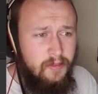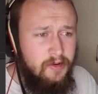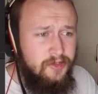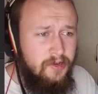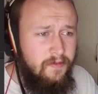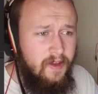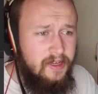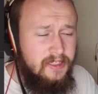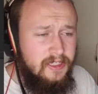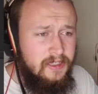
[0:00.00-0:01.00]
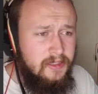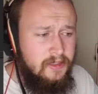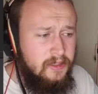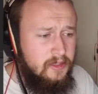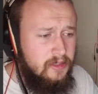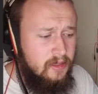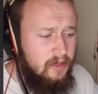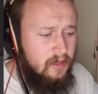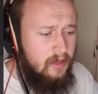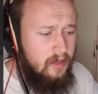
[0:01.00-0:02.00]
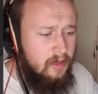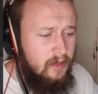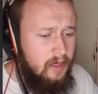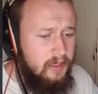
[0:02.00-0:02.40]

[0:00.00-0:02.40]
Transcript: Mercer effect is, uh,